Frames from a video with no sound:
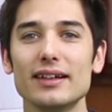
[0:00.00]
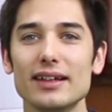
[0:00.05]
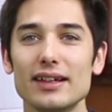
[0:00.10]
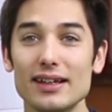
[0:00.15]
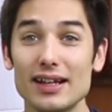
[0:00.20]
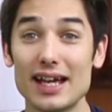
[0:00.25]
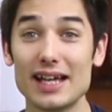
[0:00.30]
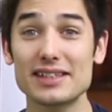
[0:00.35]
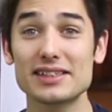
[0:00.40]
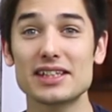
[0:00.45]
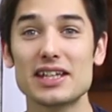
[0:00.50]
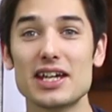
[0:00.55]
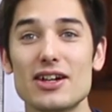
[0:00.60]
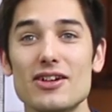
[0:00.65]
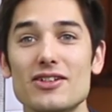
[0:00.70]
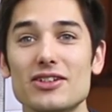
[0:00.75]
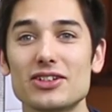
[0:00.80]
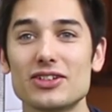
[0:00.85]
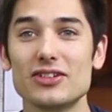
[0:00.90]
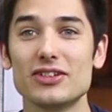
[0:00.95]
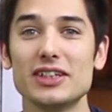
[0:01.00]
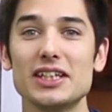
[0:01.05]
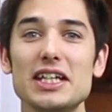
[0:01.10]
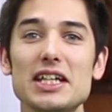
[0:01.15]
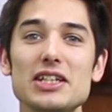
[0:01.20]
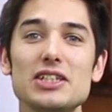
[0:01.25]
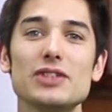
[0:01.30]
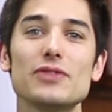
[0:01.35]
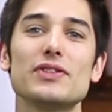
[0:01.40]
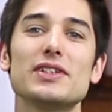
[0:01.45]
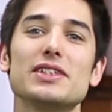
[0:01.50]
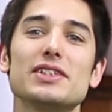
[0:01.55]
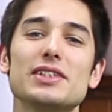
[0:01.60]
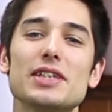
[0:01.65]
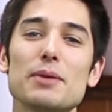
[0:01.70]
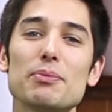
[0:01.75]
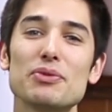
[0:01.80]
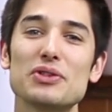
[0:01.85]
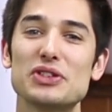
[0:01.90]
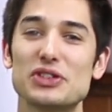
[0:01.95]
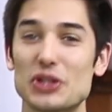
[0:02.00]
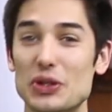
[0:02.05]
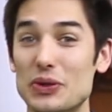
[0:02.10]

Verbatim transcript: It has character in each of its separate